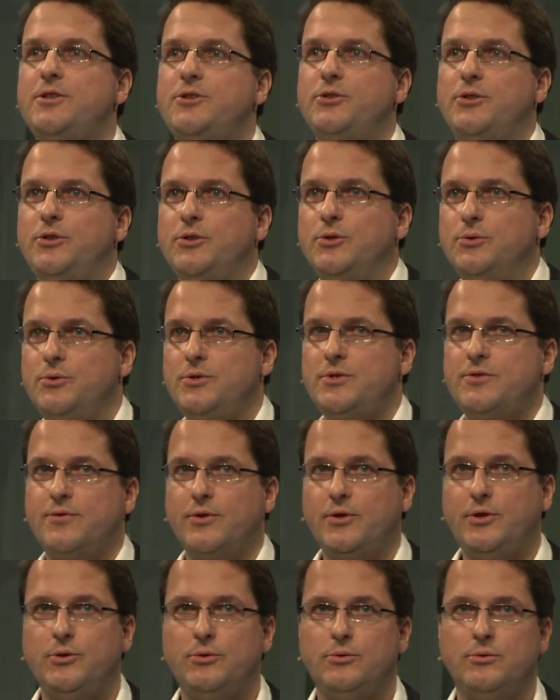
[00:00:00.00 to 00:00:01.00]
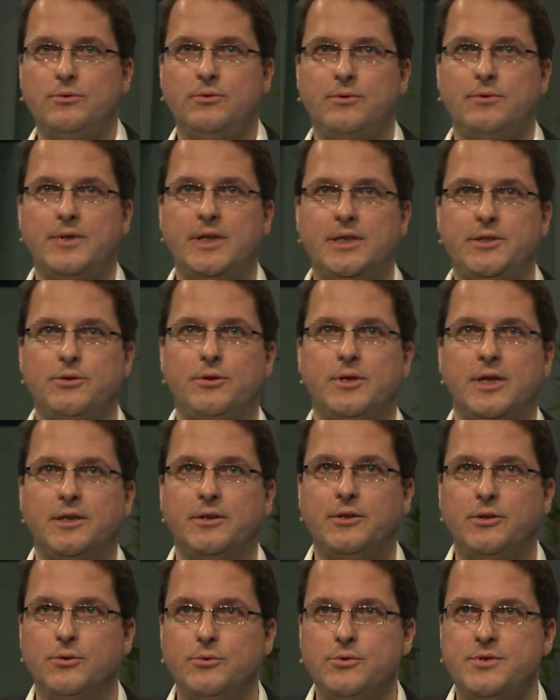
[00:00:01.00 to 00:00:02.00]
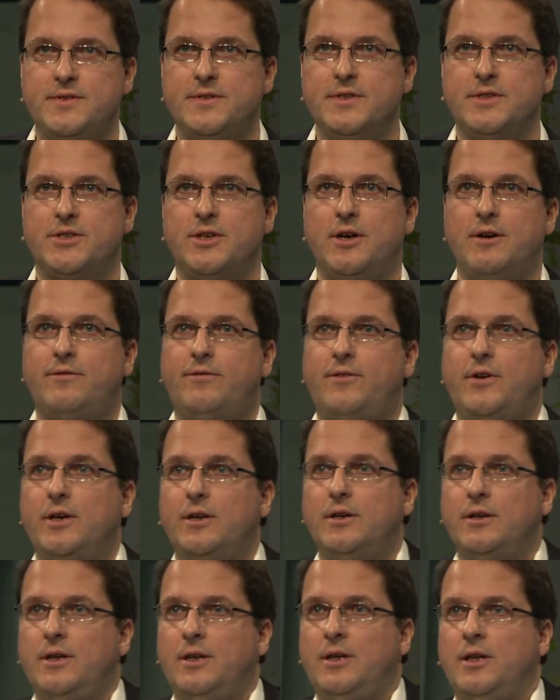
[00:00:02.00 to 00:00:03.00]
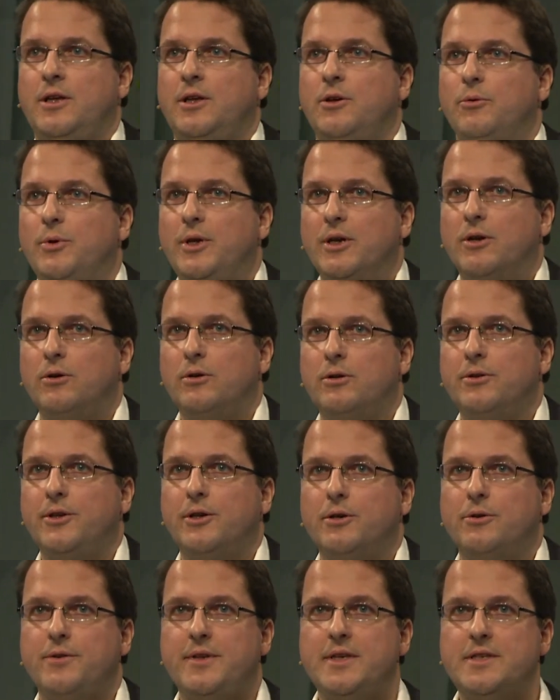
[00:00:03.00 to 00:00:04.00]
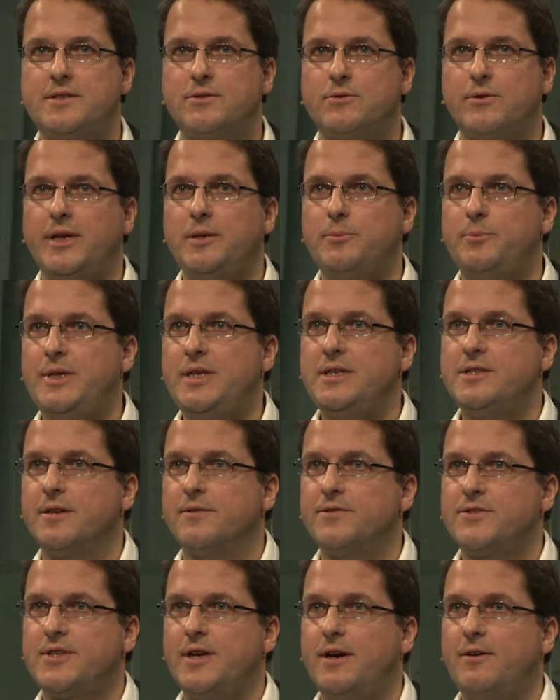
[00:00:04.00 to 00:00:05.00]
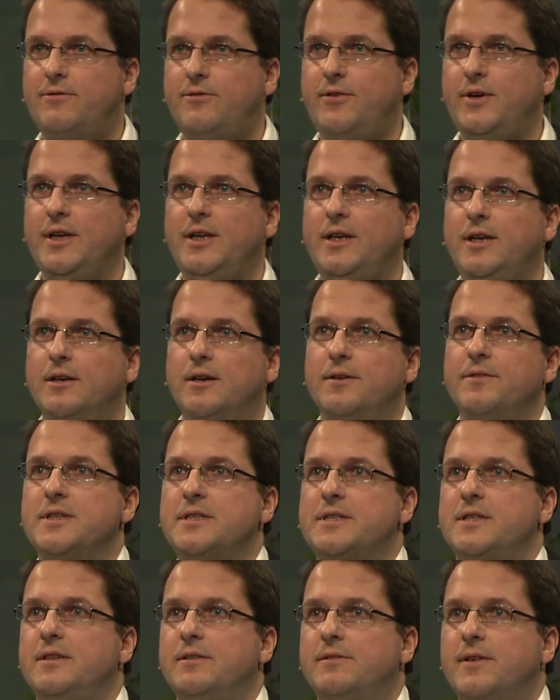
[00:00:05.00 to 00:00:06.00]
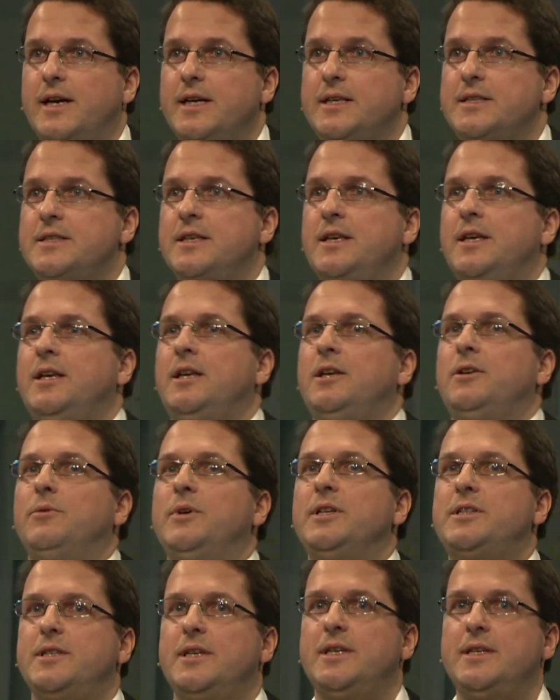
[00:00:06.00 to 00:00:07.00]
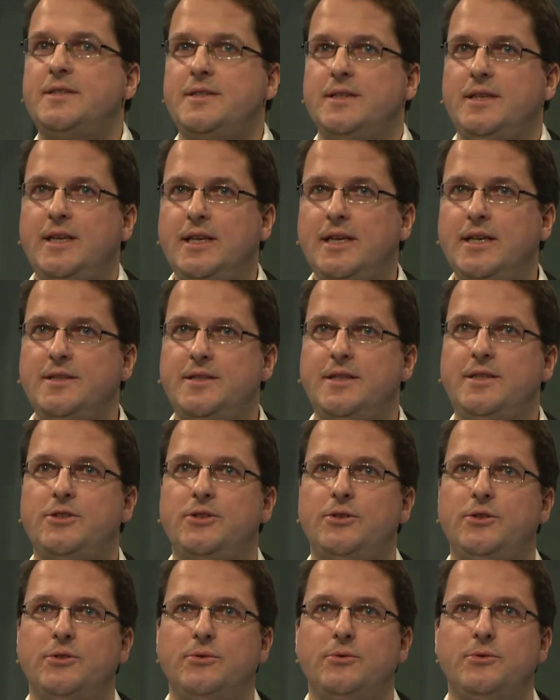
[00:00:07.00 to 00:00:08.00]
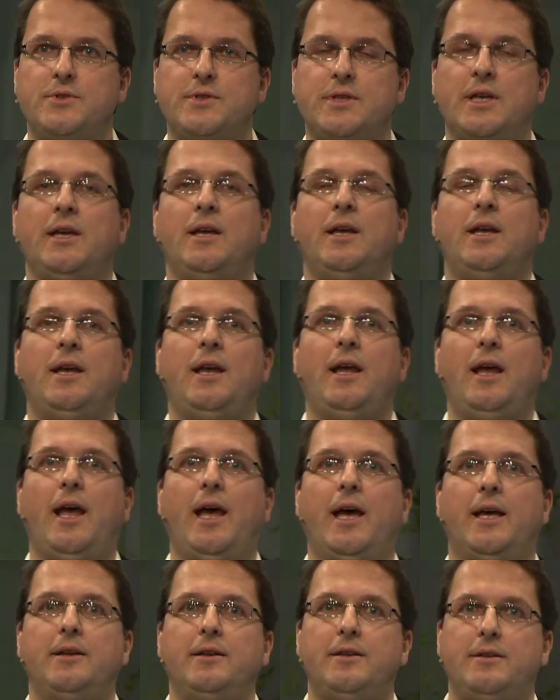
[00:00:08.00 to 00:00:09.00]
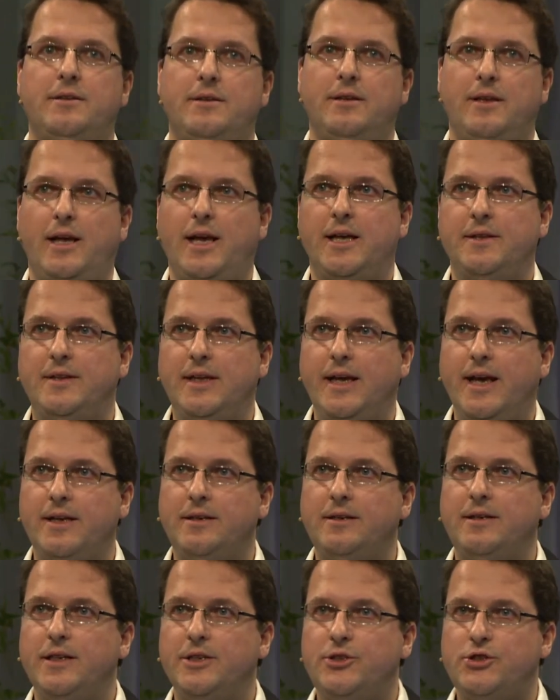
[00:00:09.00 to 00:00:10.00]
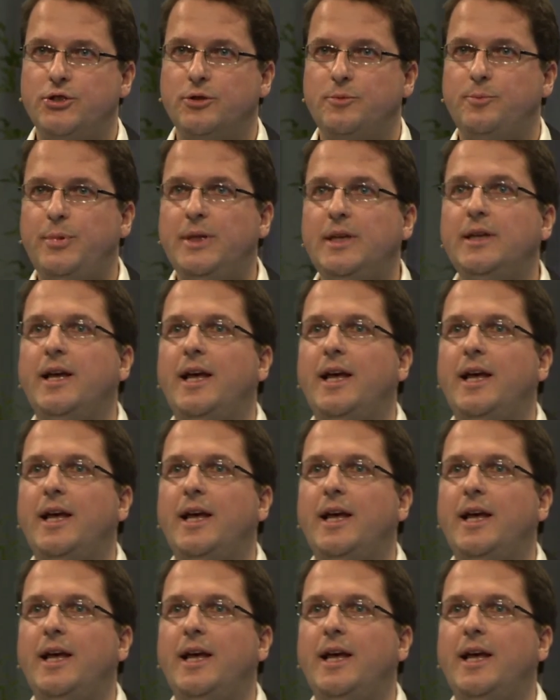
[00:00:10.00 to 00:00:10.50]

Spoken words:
to use for you, that you can use the software. We all know this great piece of software here on this device, which is easy to use. And at the end, it should be